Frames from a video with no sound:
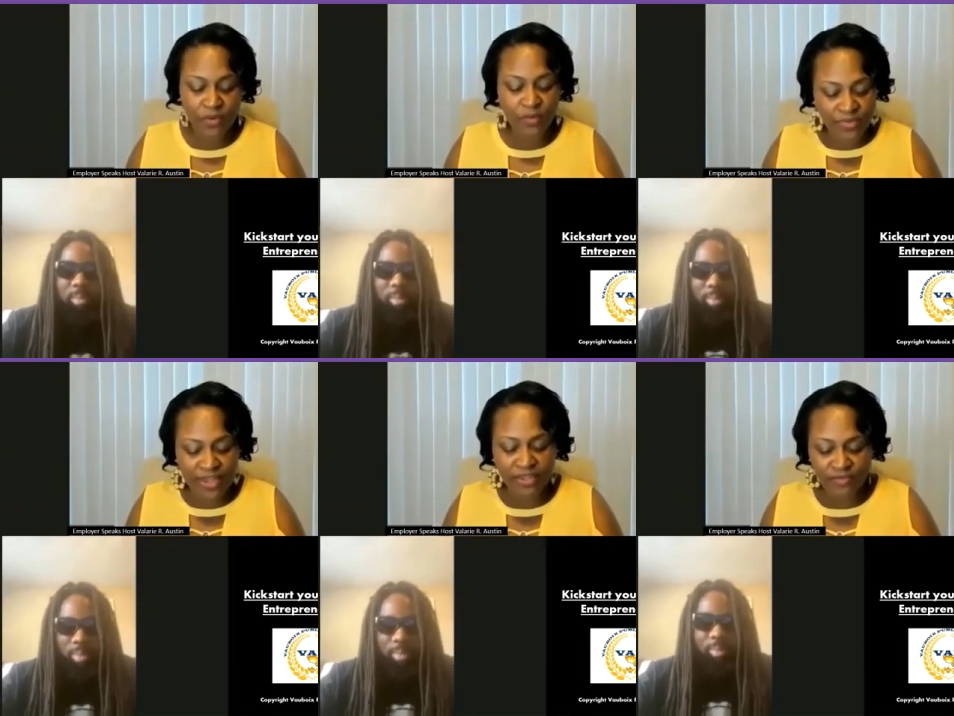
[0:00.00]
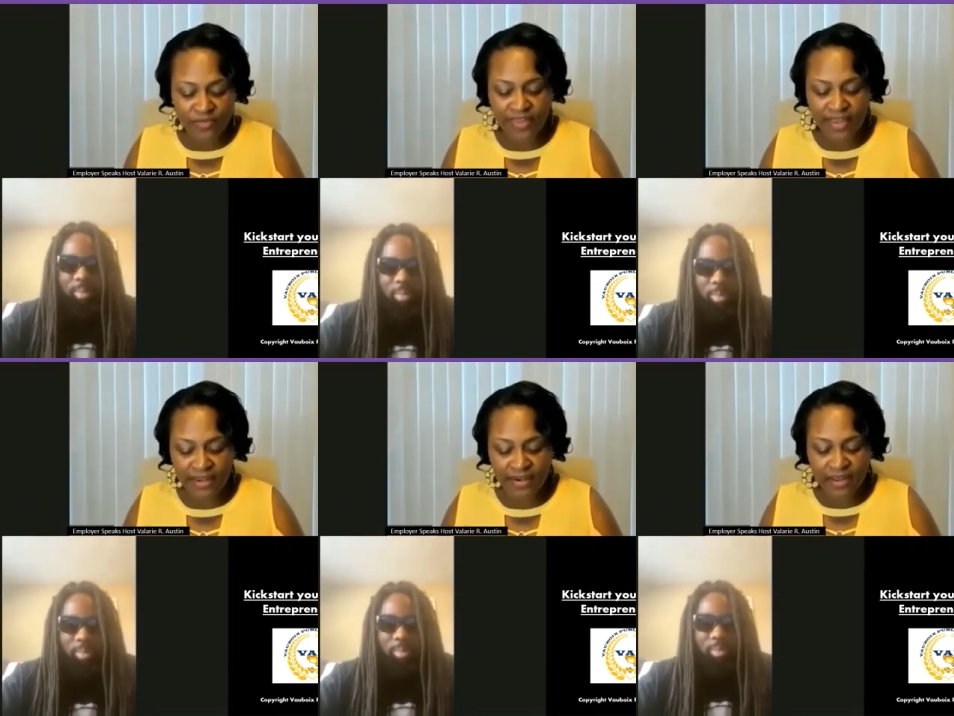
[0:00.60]
Speaker 1: Well, thank you for
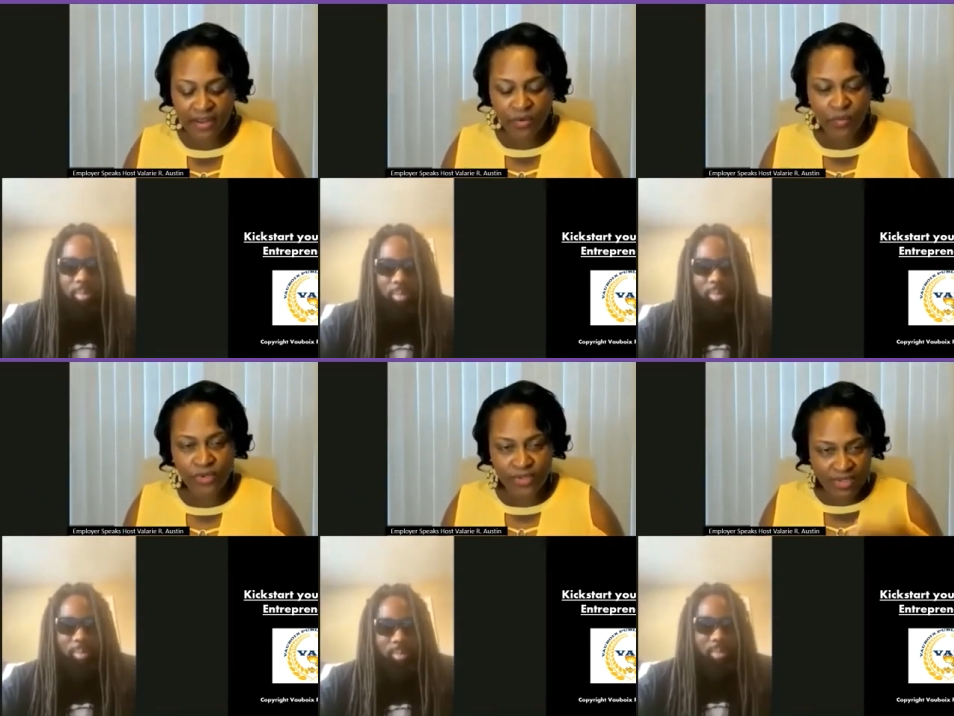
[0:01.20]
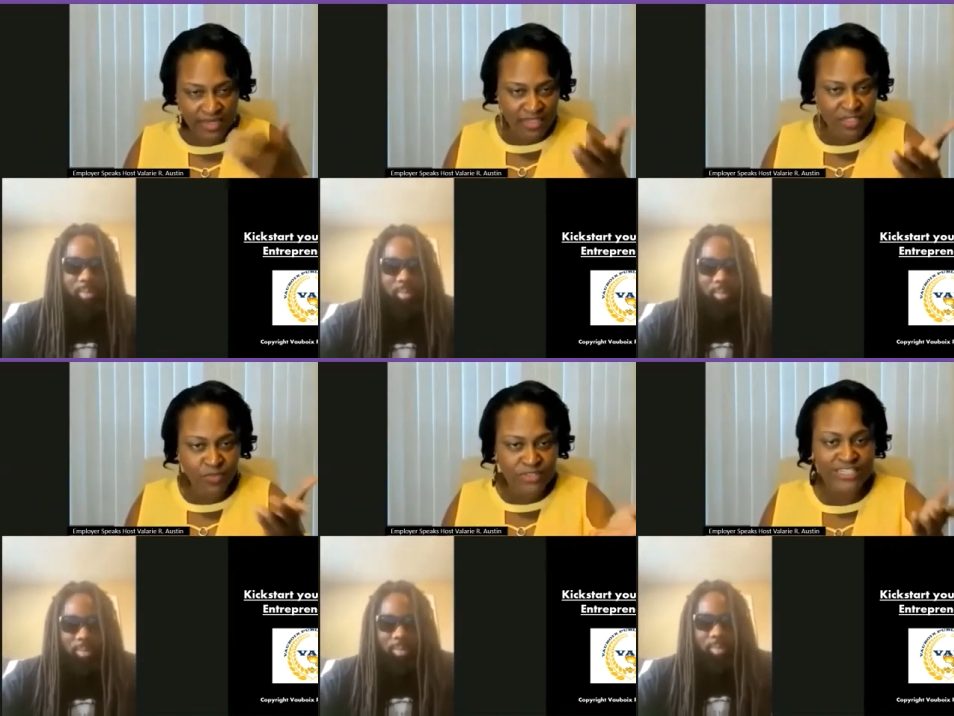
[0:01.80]
that. Well, at
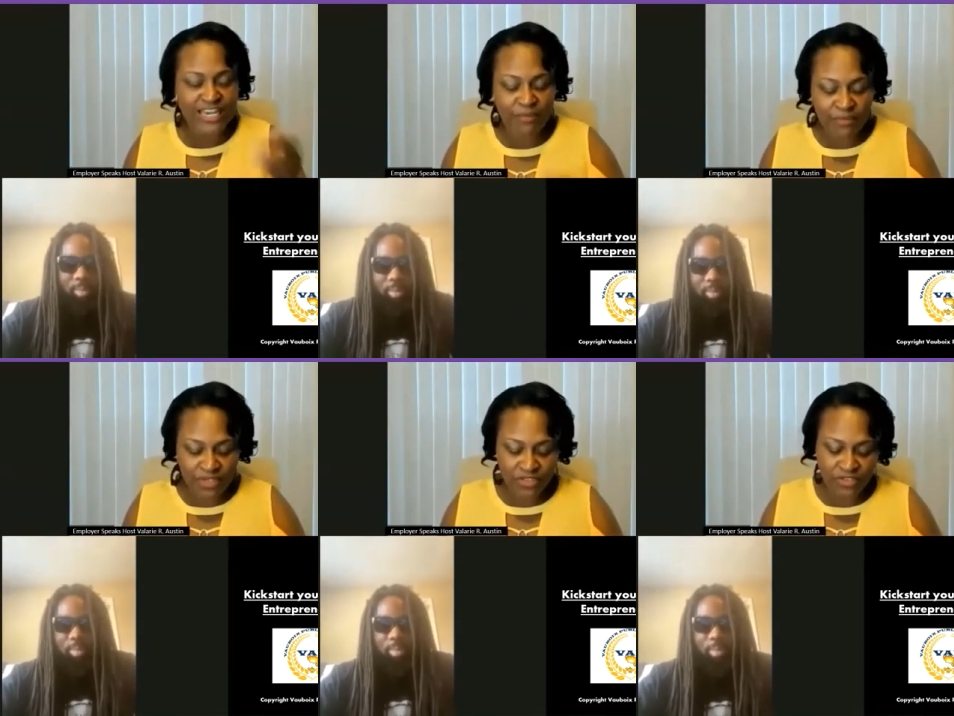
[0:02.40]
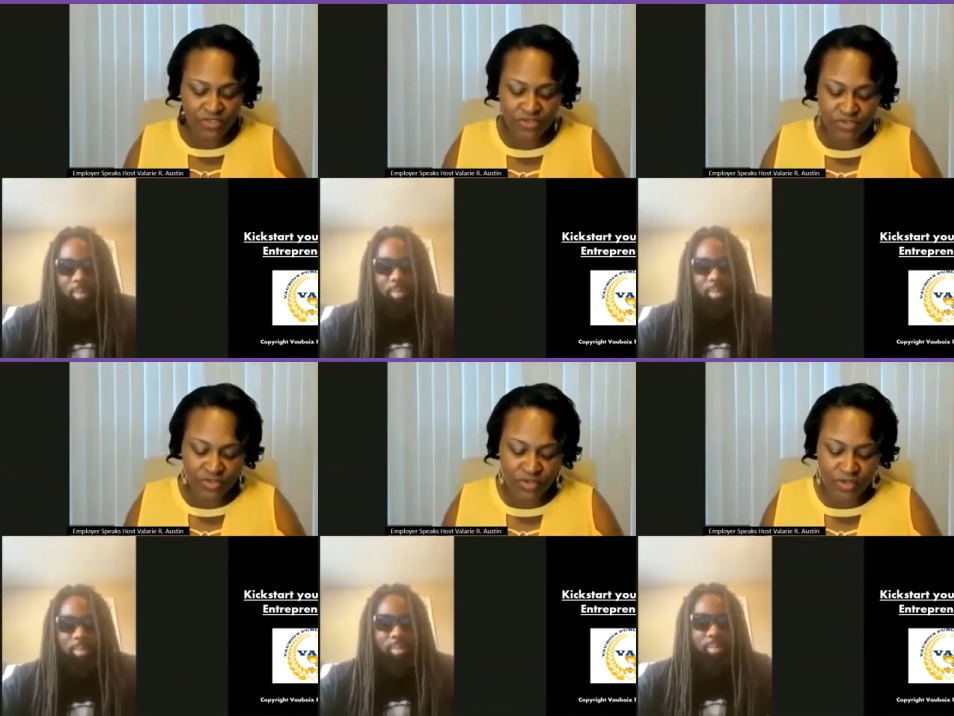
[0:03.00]
this point in time, I'm going to
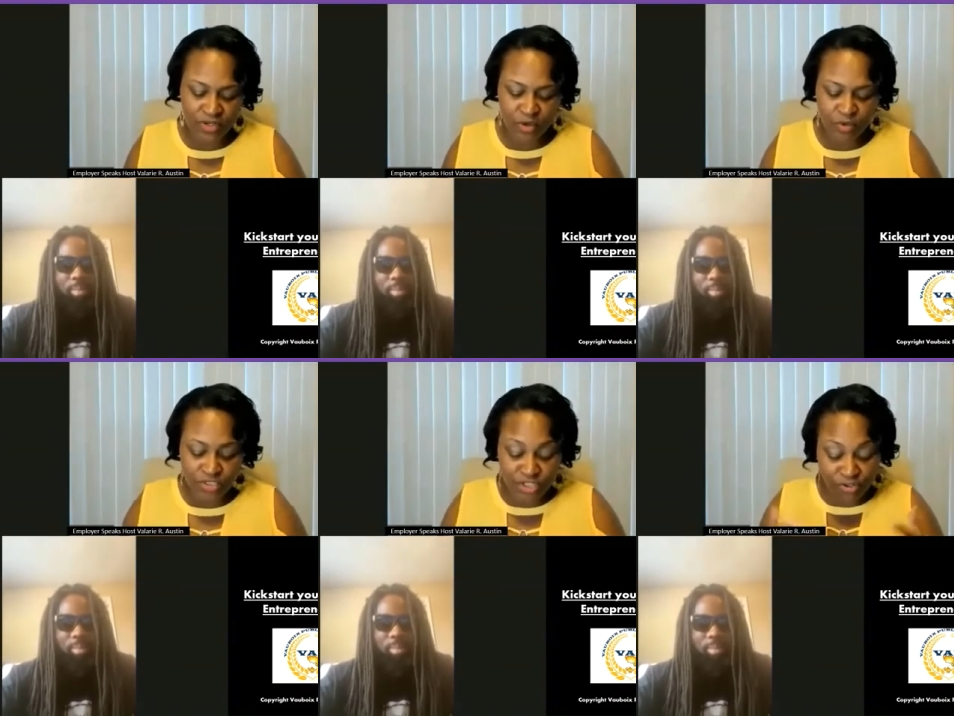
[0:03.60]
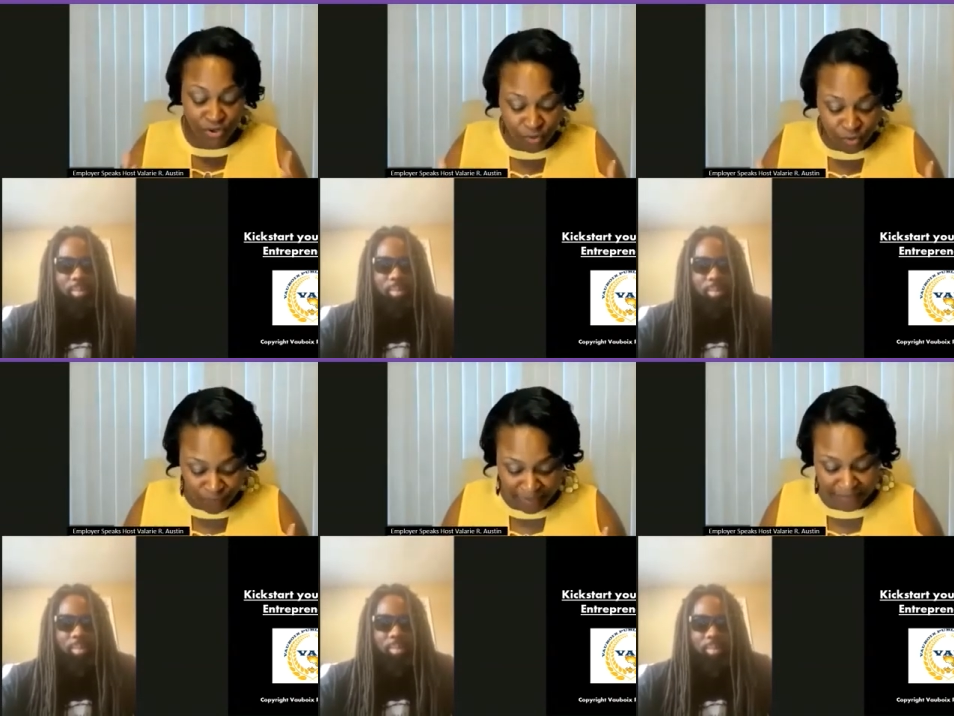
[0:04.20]
go to
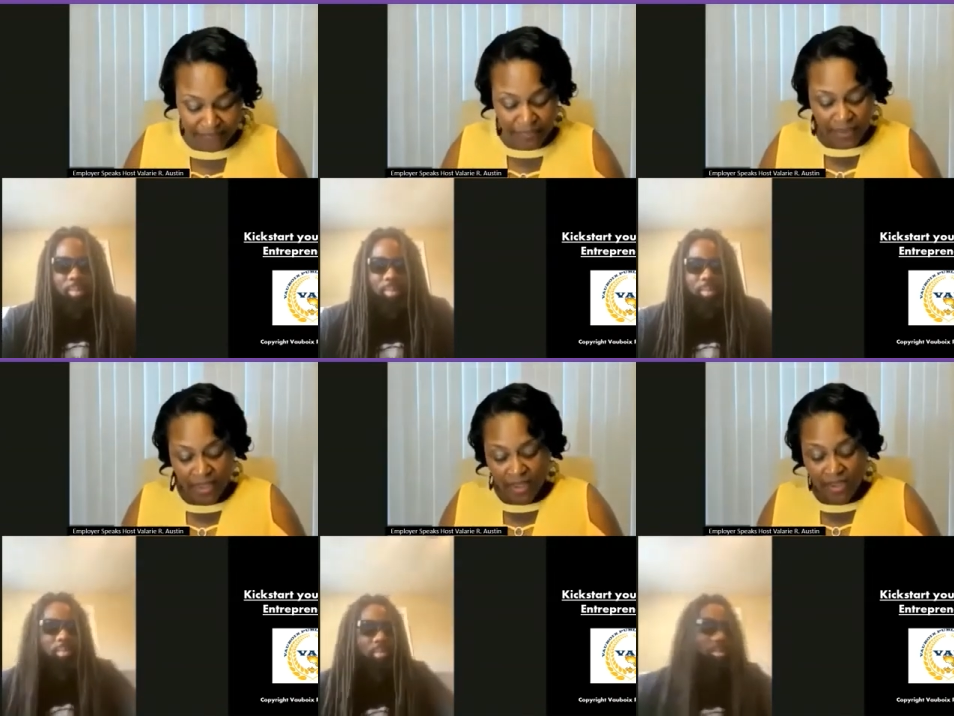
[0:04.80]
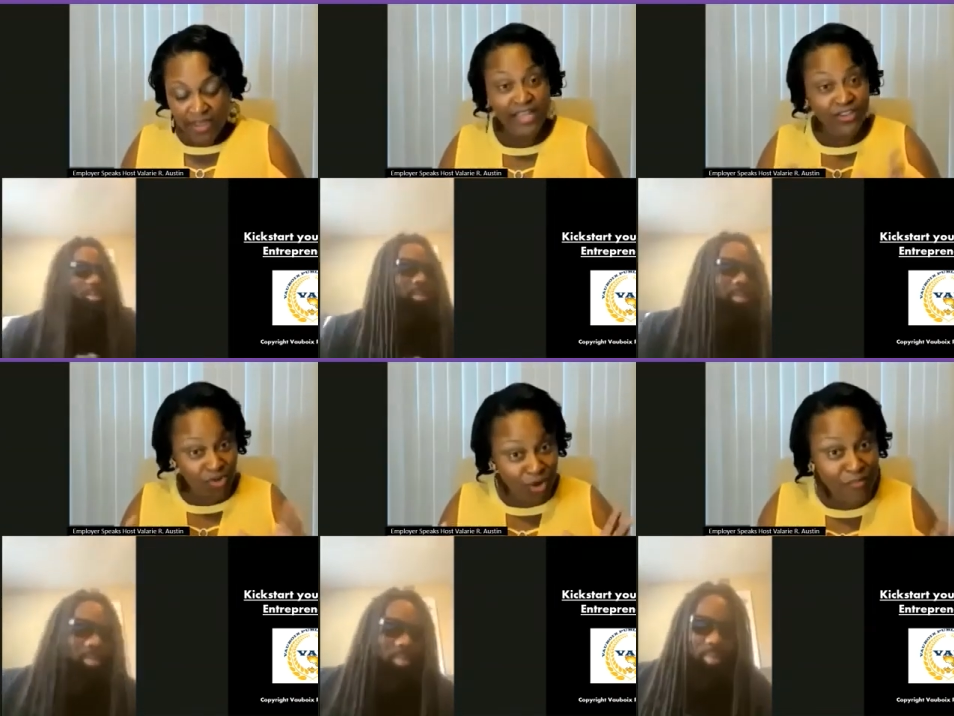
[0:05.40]
Notory
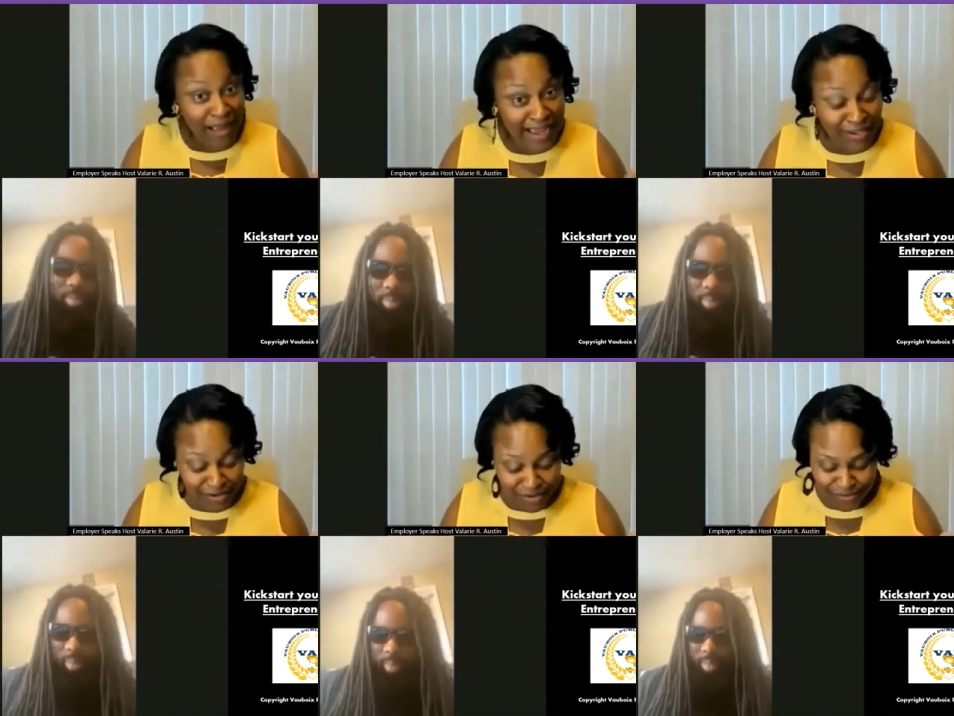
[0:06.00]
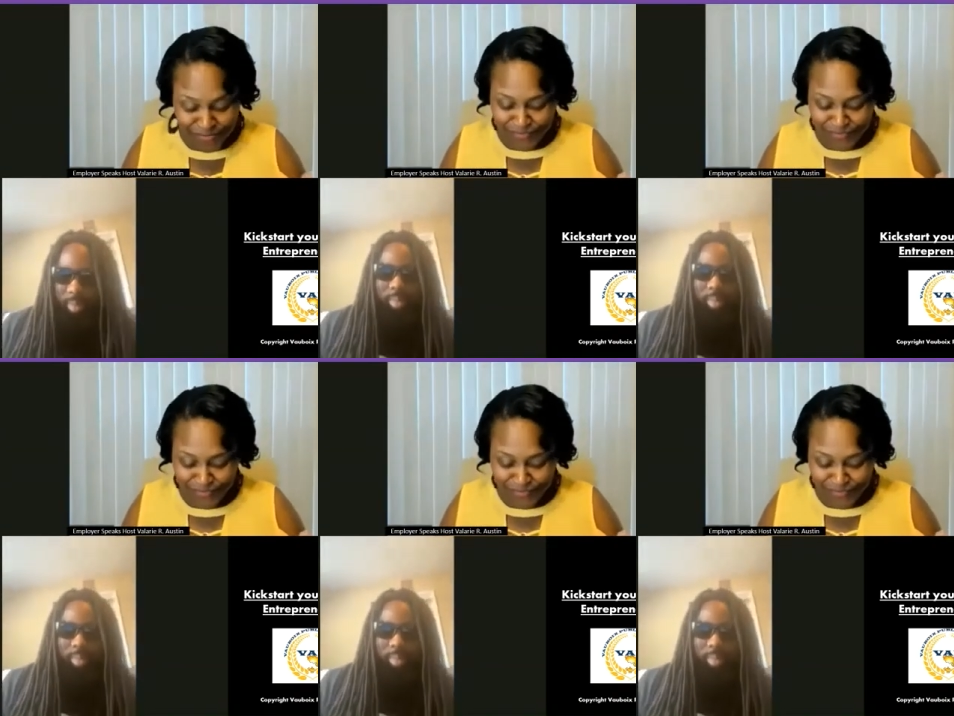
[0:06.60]
in your bio,